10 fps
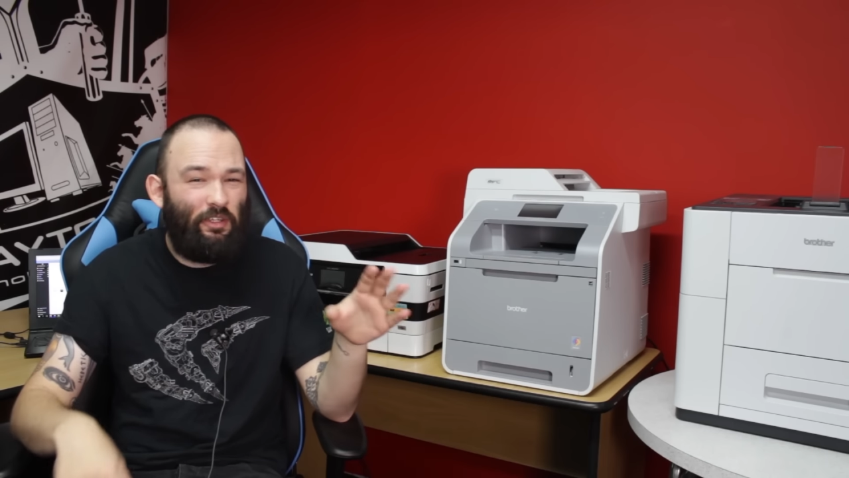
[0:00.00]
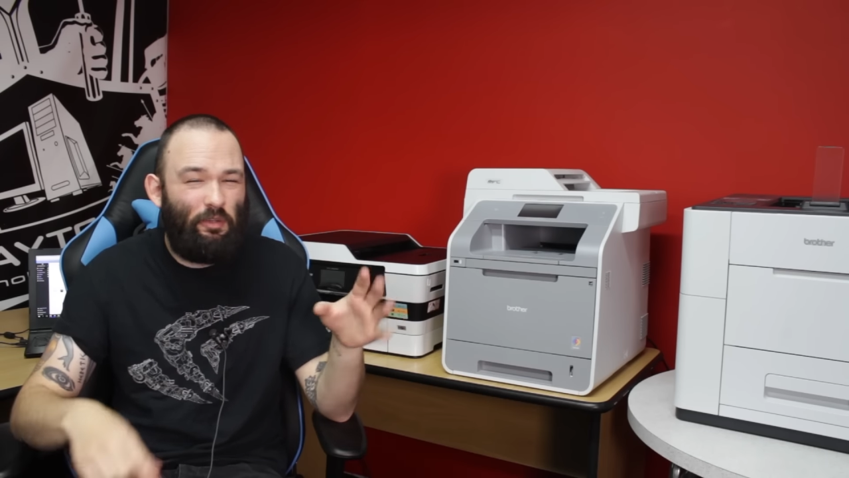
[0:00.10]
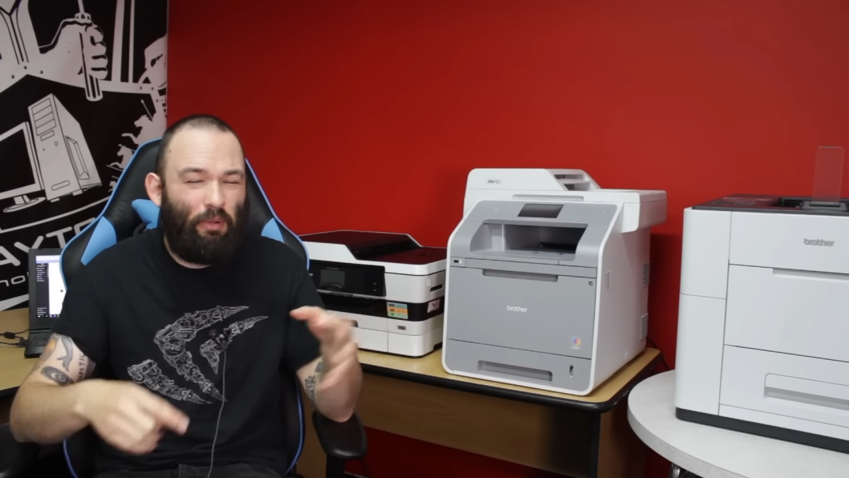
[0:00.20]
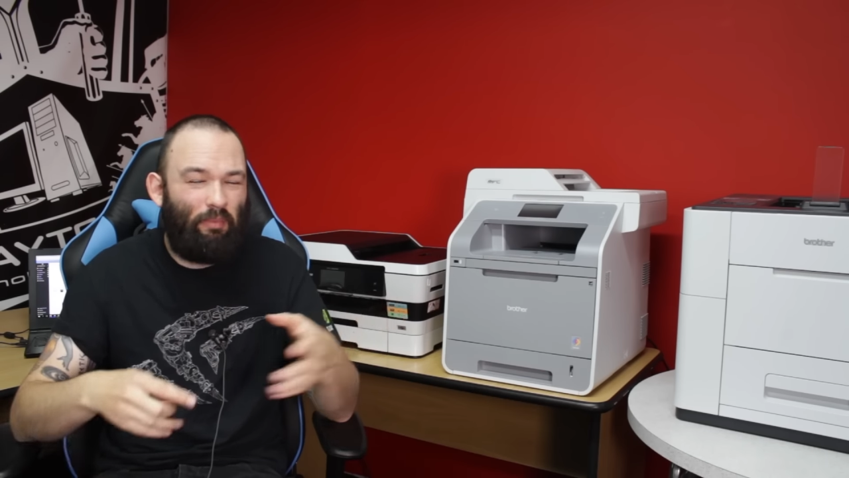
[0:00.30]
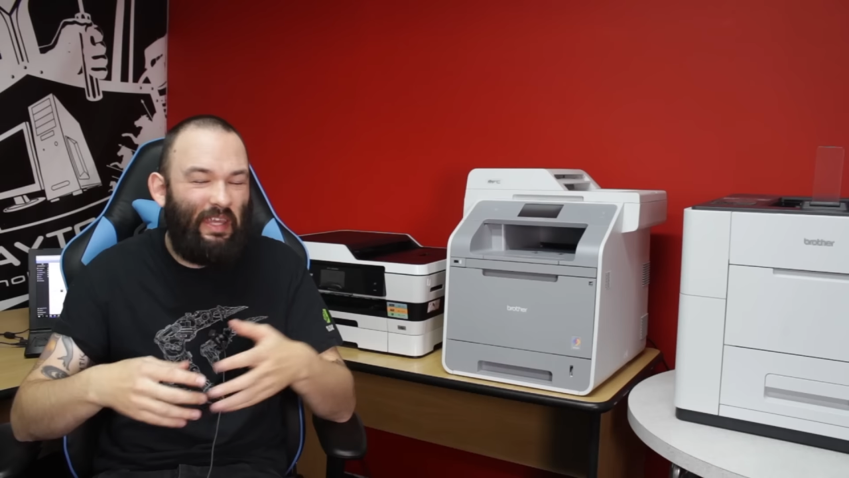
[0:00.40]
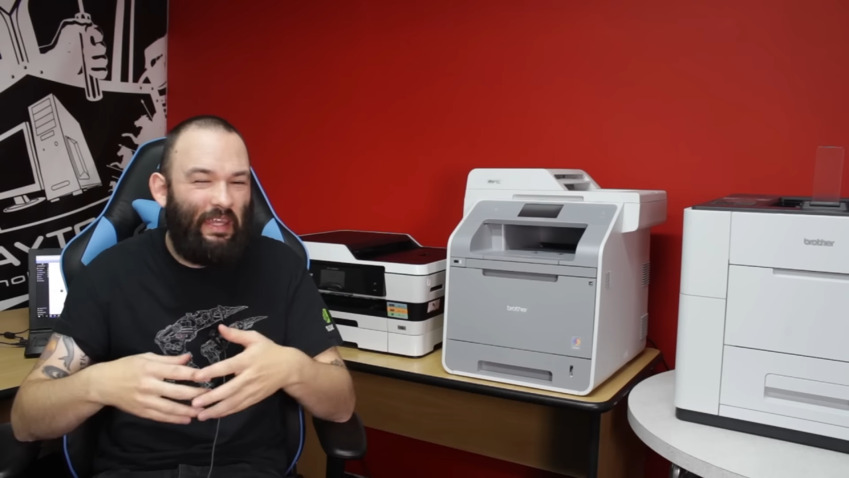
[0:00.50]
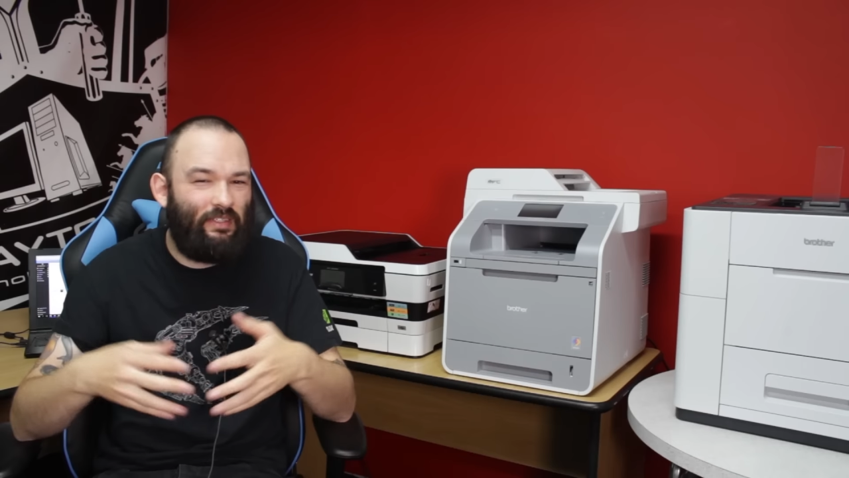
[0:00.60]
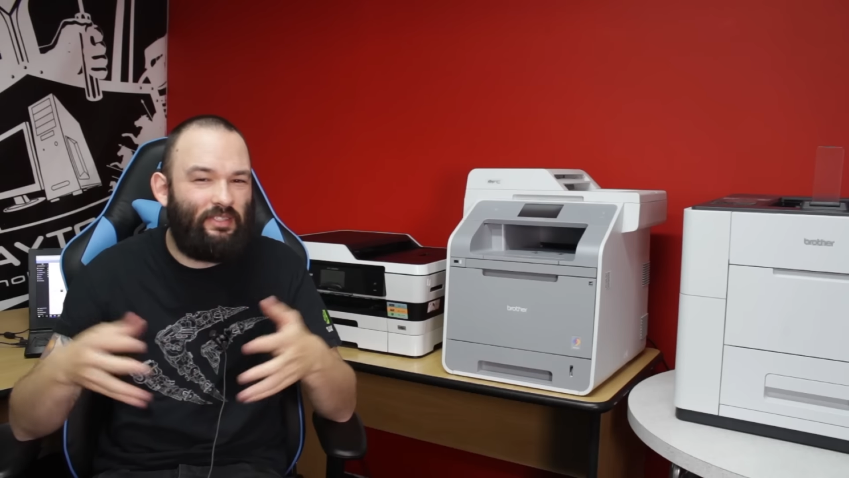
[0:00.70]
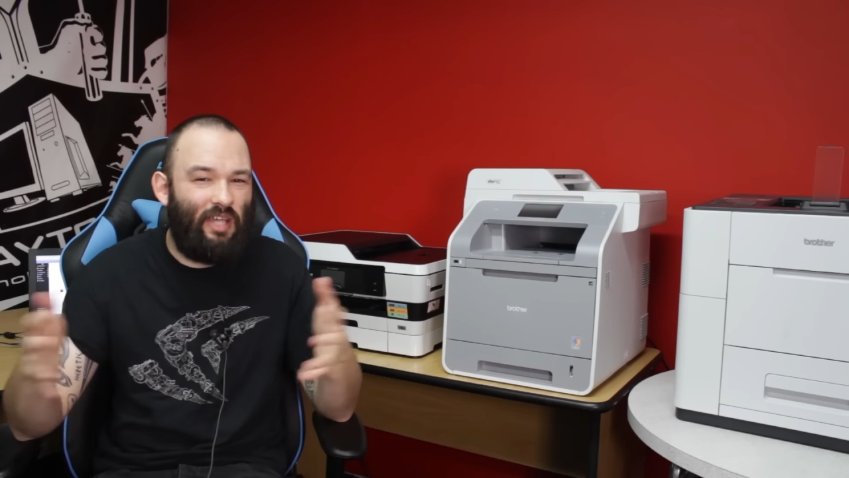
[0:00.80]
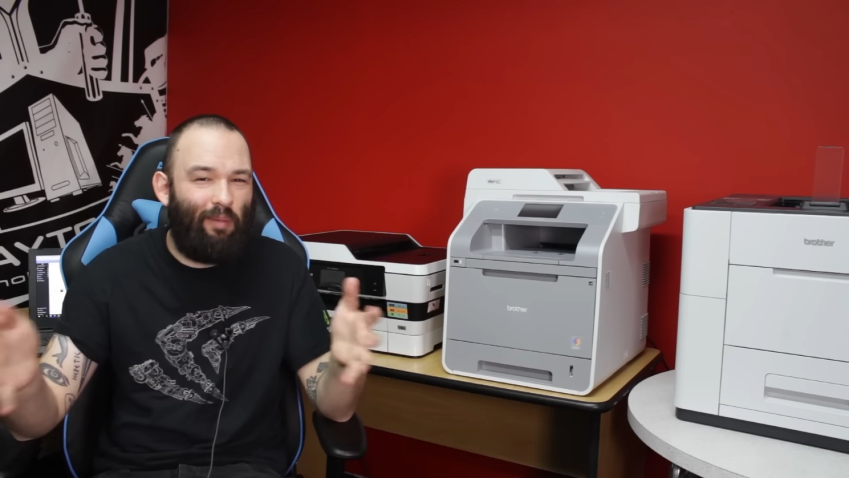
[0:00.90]
you'll probably
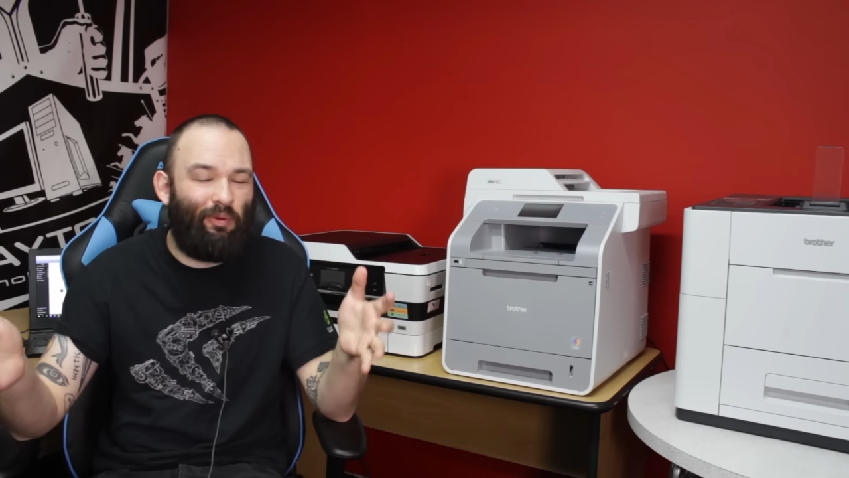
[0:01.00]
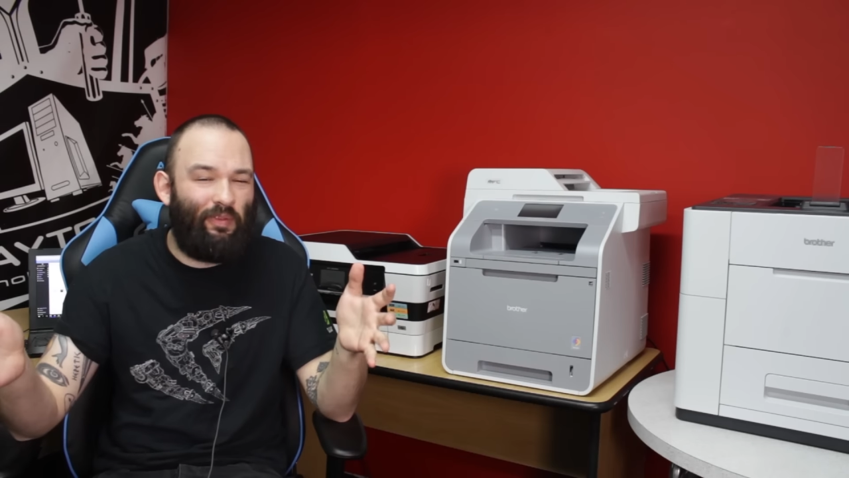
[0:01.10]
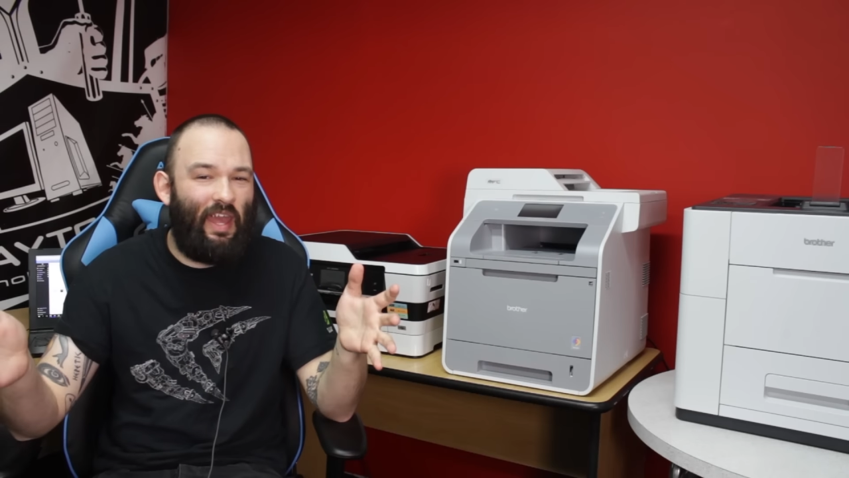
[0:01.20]
get double